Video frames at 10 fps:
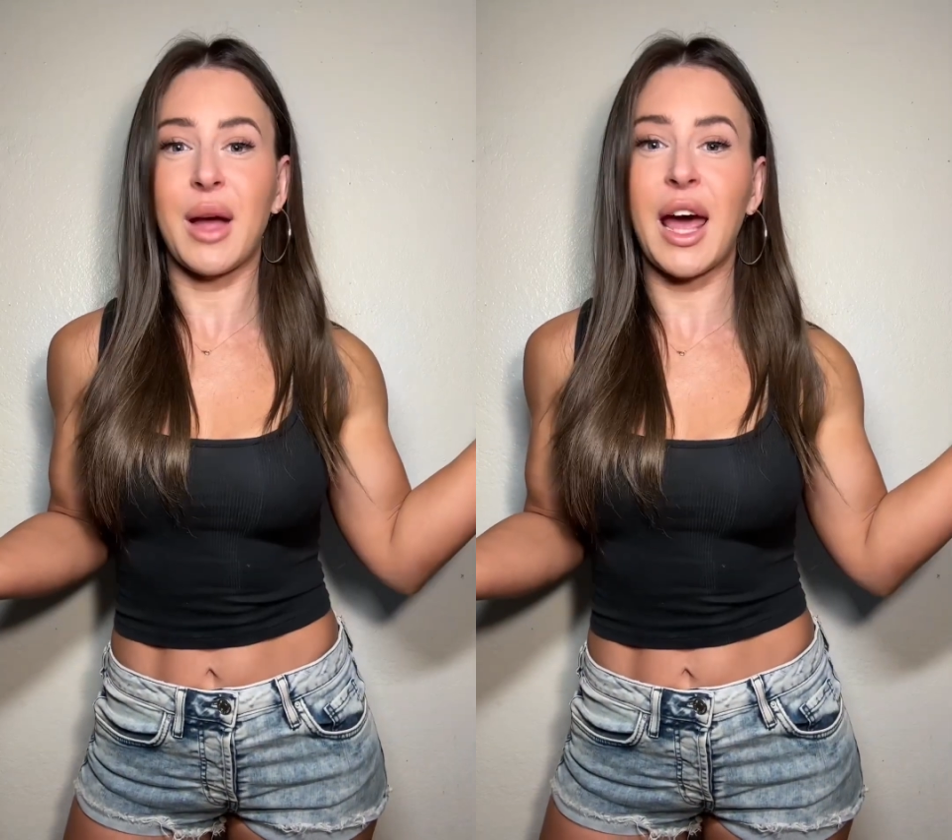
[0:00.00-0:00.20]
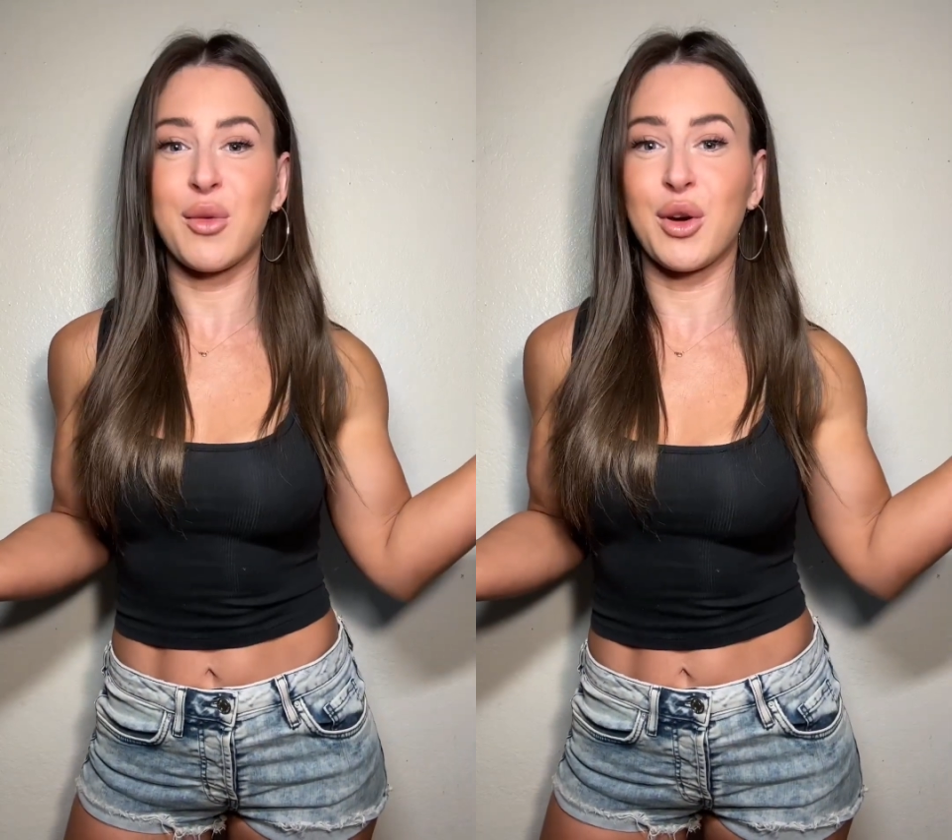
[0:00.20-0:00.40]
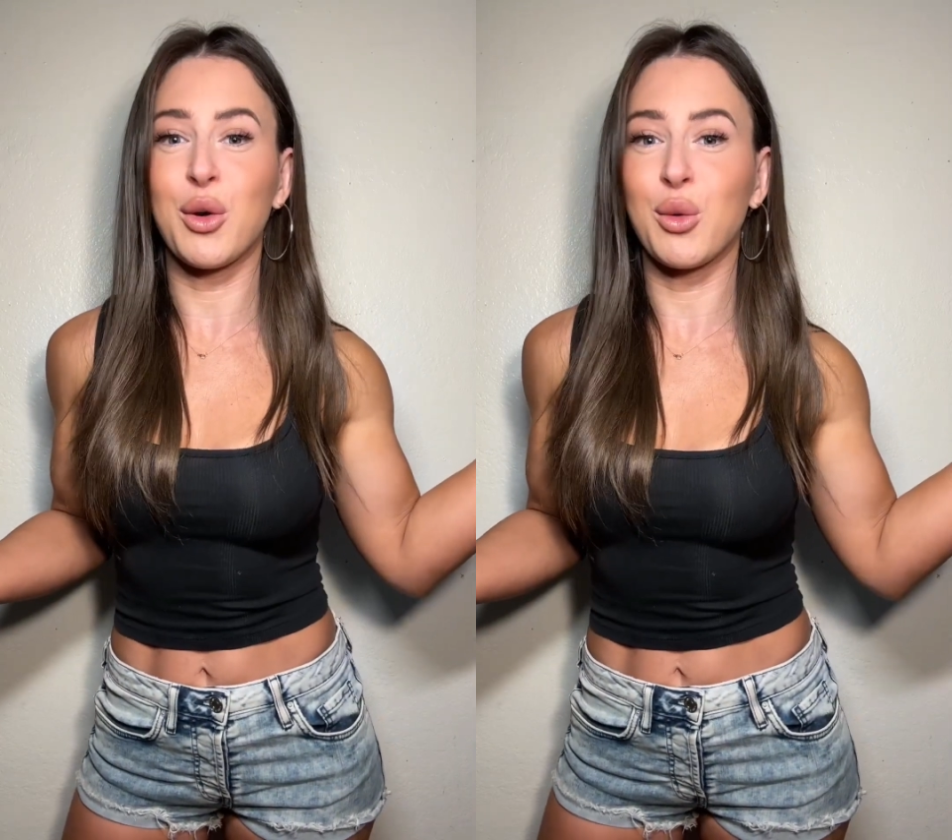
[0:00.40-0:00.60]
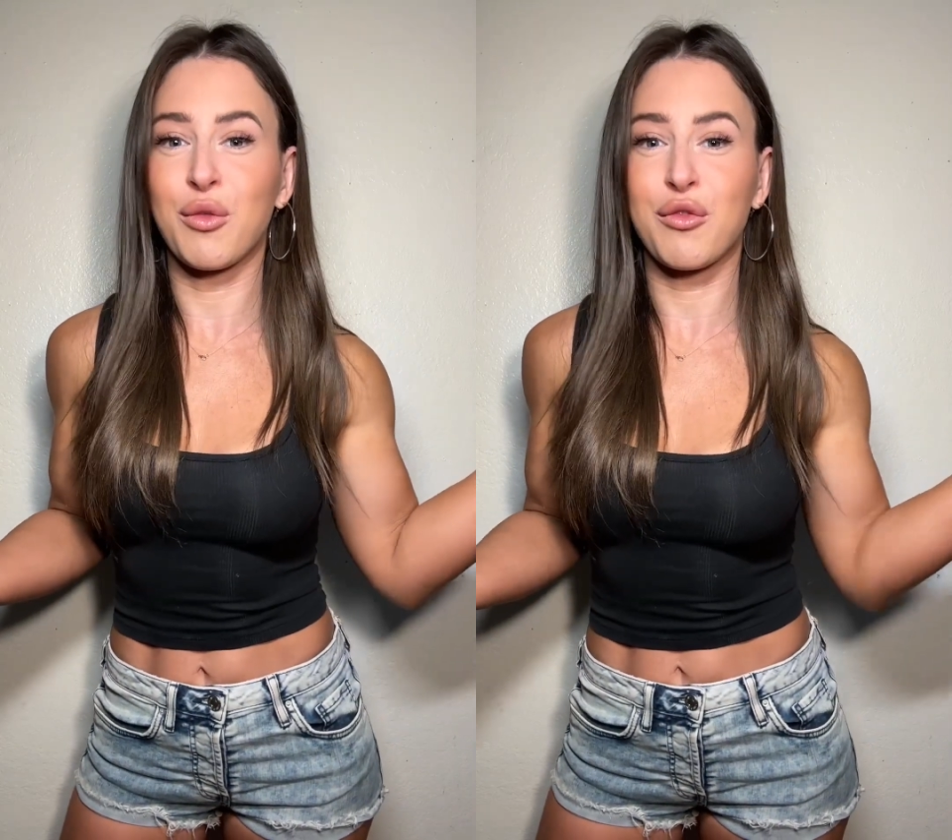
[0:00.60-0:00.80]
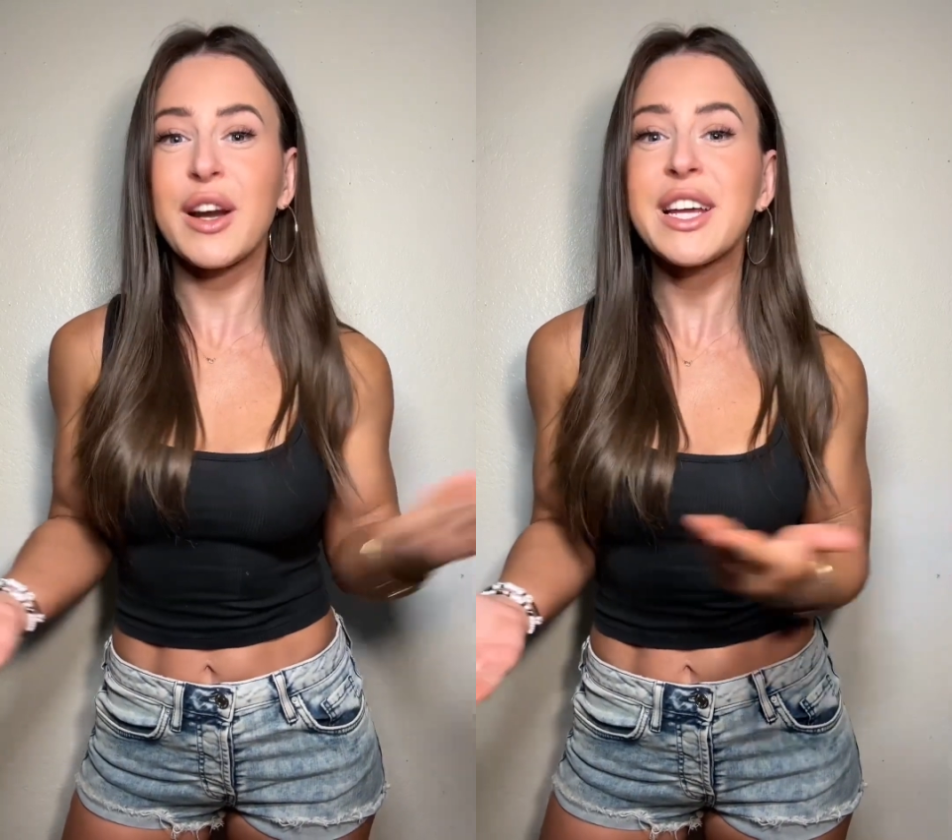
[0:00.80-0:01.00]
I don't know,
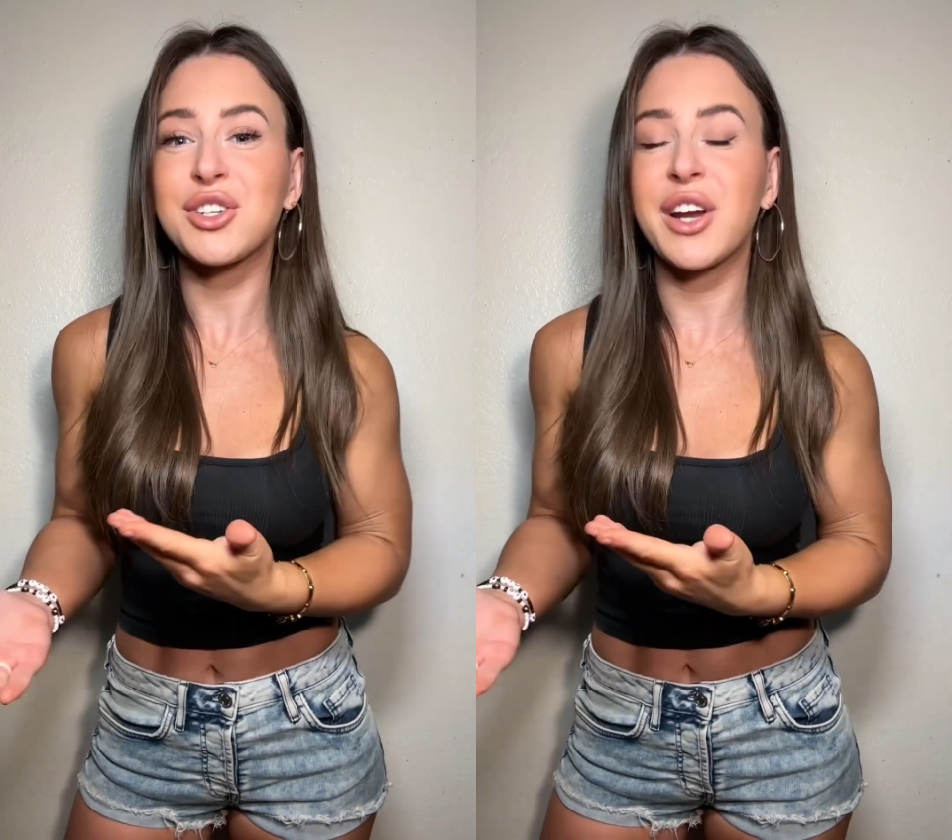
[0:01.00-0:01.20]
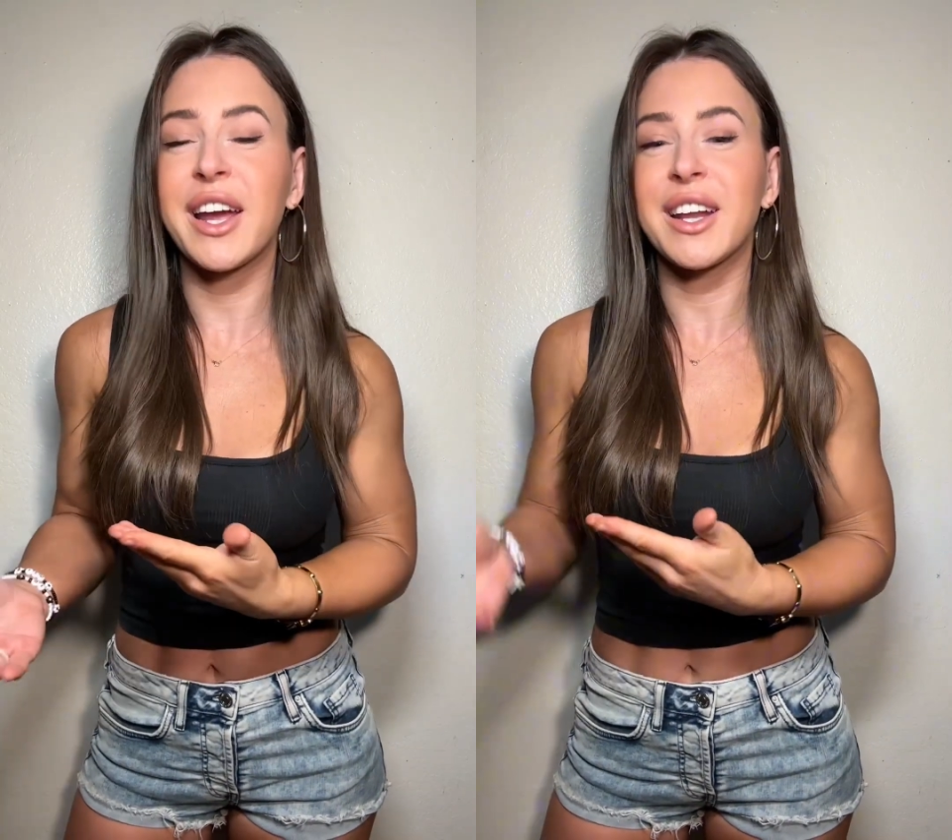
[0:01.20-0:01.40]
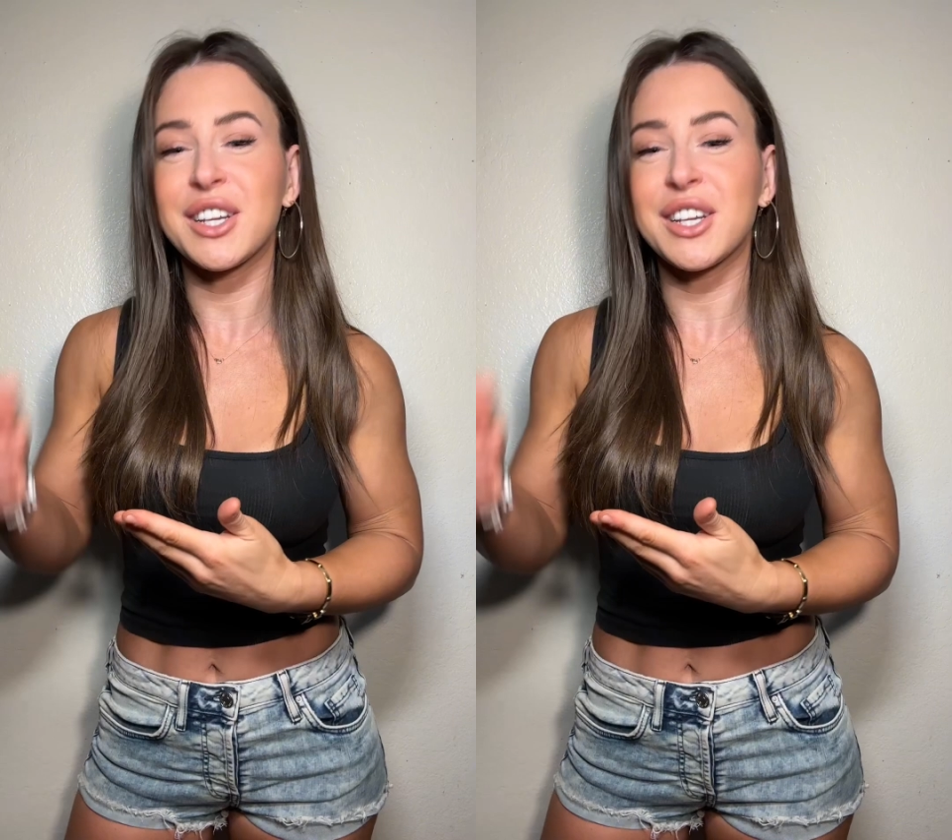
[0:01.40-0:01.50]
freight train.